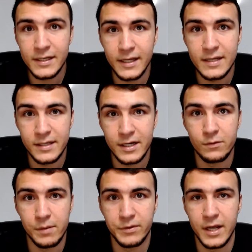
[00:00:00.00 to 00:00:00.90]
against getting a
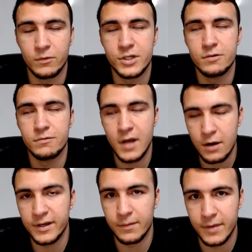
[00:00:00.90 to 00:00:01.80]
webcam, which I do
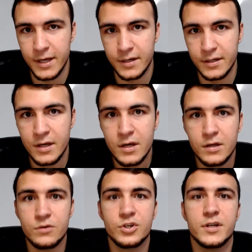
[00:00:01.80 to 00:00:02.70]
not recommend,
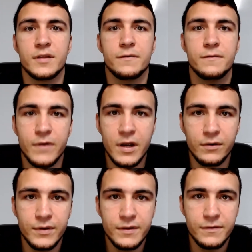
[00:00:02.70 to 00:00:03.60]
you should at the
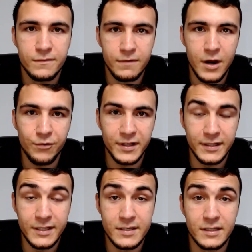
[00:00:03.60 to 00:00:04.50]
very
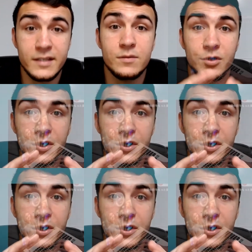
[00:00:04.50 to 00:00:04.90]
least get some